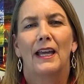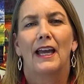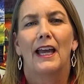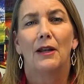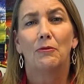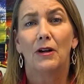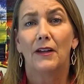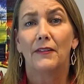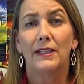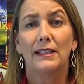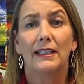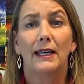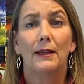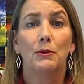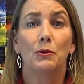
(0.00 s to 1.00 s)
And while these
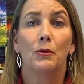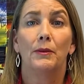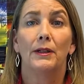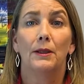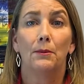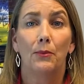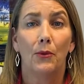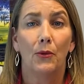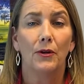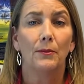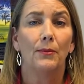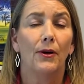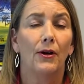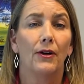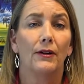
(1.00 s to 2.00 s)
games will be an
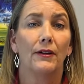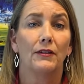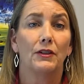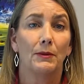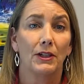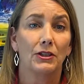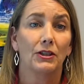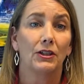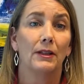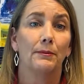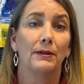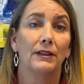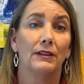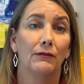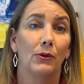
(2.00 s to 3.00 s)
important part of Special
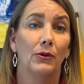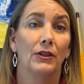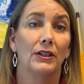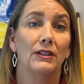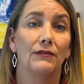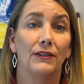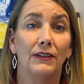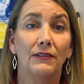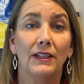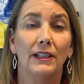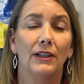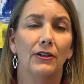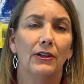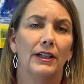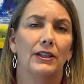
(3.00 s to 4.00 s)
Olympics Florida's
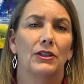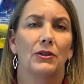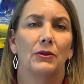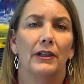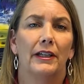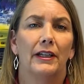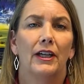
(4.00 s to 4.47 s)
50-year history,